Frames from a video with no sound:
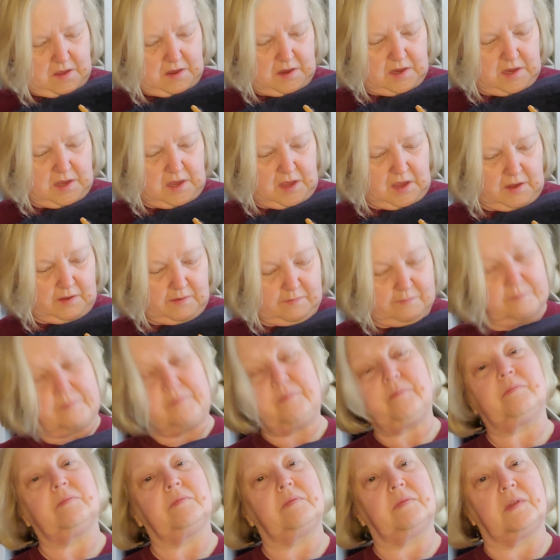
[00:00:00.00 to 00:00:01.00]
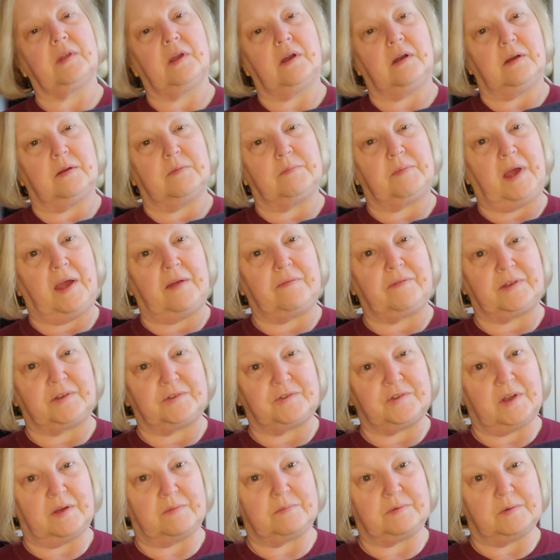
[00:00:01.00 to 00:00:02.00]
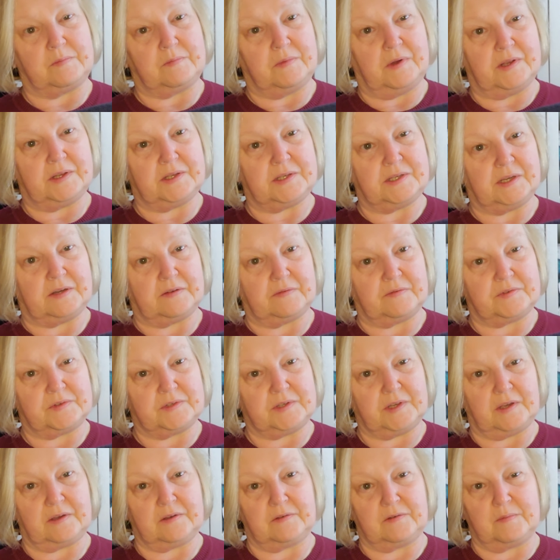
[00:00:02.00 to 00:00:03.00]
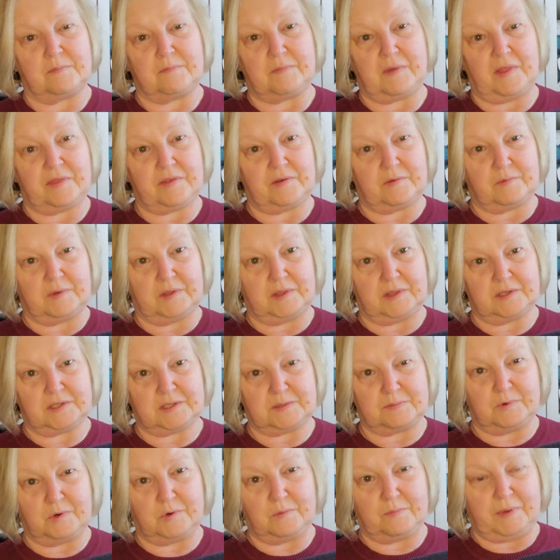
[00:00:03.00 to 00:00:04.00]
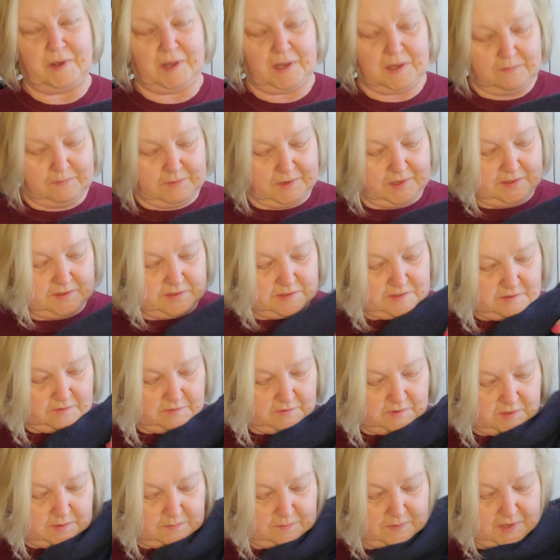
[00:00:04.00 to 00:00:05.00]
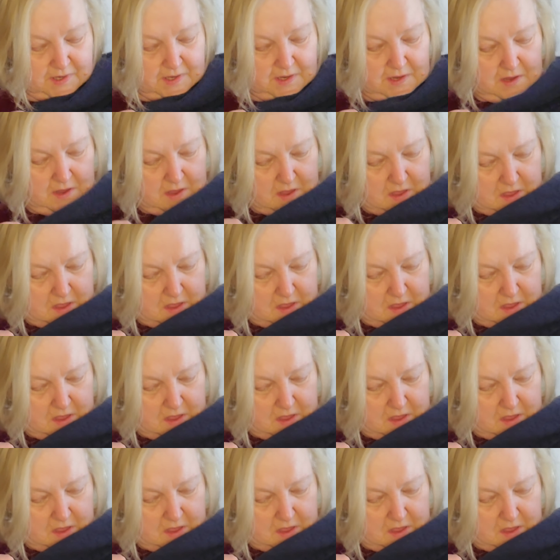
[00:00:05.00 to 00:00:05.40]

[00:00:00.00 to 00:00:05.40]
yeah, I'm having trouble myself. So a mother with a small baby is not going to be